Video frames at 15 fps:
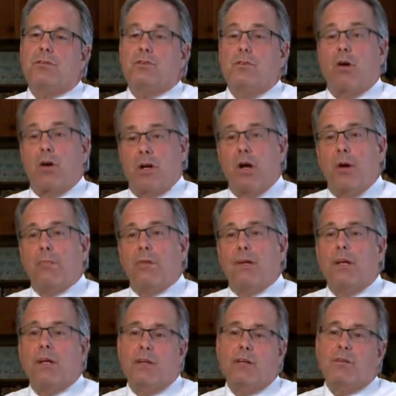to our
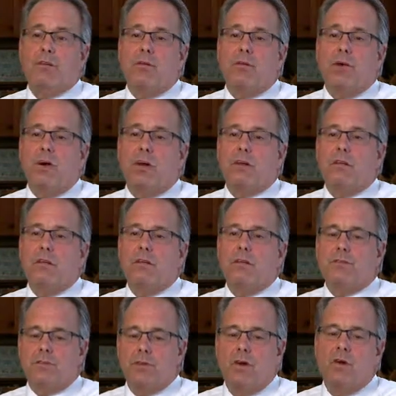company and to the
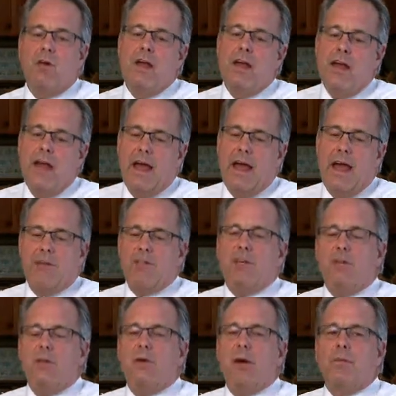market. So having
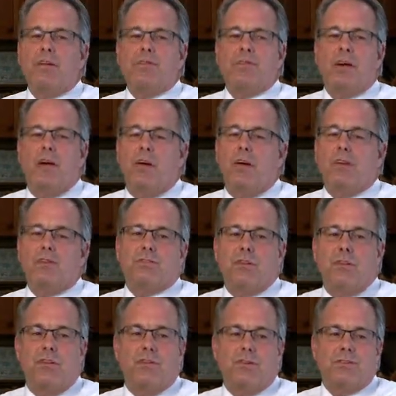him by my side
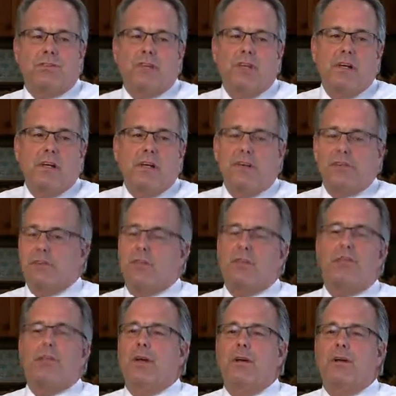also, there's
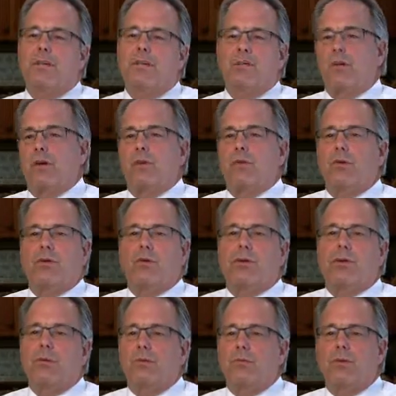nothing better than working with one of your